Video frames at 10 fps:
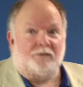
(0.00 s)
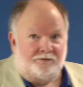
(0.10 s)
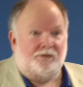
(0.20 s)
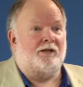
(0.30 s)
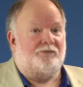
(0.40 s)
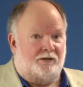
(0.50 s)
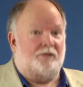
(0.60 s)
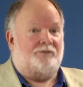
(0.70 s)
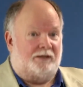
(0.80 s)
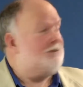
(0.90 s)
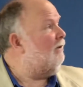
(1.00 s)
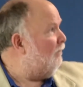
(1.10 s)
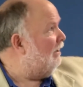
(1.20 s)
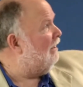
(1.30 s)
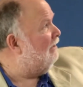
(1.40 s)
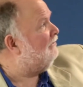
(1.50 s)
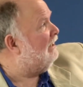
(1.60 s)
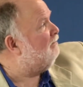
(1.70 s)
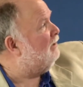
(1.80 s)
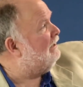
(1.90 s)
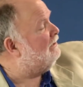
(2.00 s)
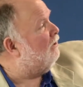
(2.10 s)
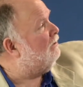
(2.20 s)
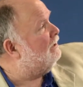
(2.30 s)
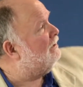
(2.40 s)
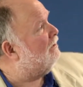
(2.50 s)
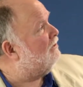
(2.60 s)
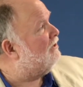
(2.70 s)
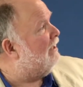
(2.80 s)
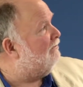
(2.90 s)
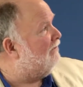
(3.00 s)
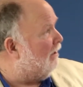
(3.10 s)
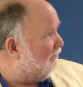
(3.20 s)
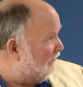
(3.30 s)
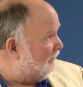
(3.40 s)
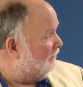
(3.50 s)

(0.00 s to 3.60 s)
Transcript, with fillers: Let's go. Let's skip. Here's Ted Bundy talking to Dr. James Dobson.